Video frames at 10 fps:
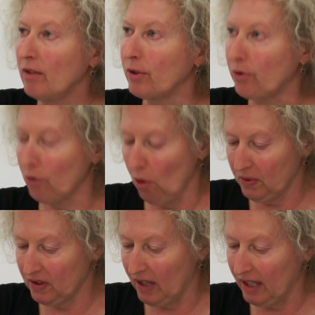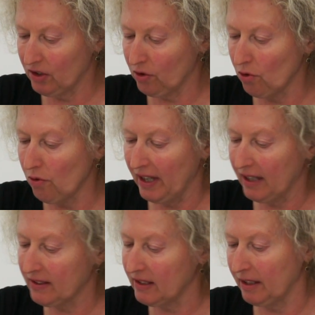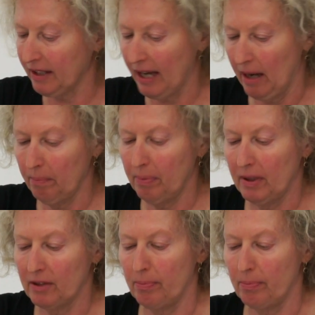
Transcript: The group stays 2 weeks in a camp at the